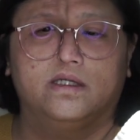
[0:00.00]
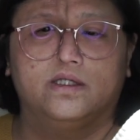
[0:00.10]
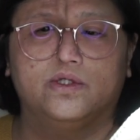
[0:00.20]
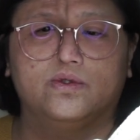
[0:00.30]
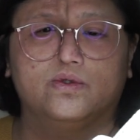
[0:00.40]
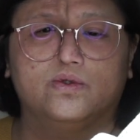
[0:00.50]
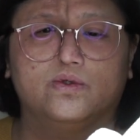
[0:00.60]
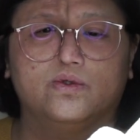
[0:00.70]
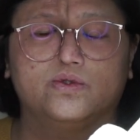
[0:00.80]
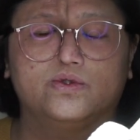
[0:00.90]

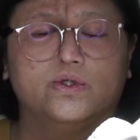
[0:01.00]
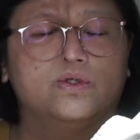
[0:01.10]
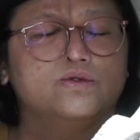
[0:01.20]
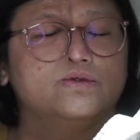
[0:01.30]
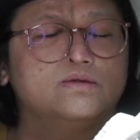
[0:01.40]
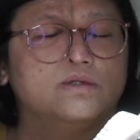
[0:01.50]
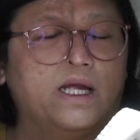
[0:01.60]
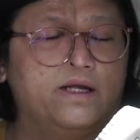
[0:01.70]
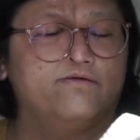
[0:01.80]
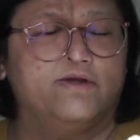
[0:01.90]
You don't
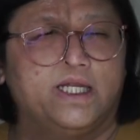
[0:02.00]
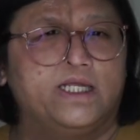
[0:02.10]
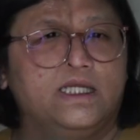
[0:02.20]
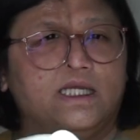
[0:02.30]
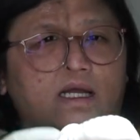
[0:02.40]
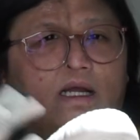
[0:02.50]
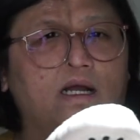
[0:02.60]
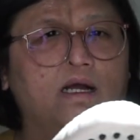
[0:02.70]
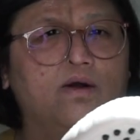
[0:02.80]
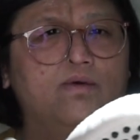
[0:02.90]
have an idea
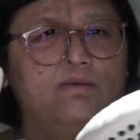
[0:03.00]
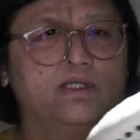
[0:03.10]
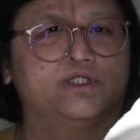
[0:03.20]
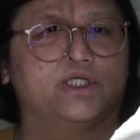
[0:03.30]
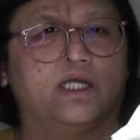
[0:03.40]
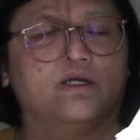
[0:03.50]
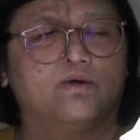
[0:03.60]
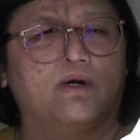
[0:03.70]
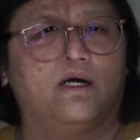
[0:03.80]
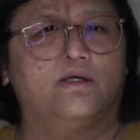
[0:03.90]
how much I
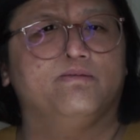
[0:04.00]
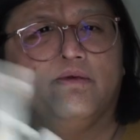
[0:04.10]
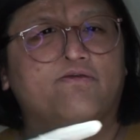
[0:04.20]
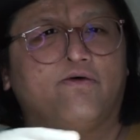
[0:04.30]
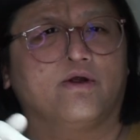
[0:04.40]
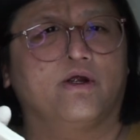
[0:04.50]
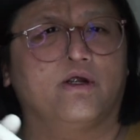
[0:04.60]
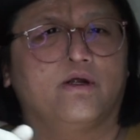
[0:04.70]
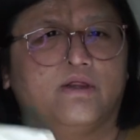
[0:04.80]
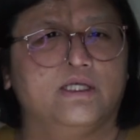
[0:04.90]
go out
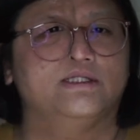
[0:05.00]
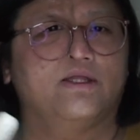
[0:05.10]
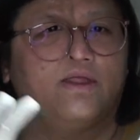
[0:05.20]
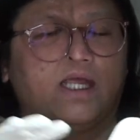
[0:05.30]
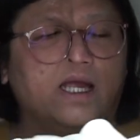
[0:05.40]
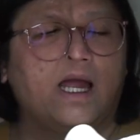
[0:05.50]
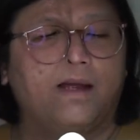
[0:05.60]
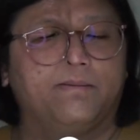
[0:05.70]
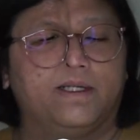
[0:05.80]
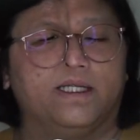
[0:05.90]
before this thing
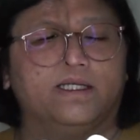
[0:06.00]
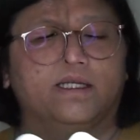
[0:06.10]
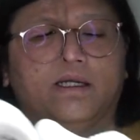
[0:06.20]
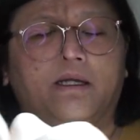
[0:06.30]
happened.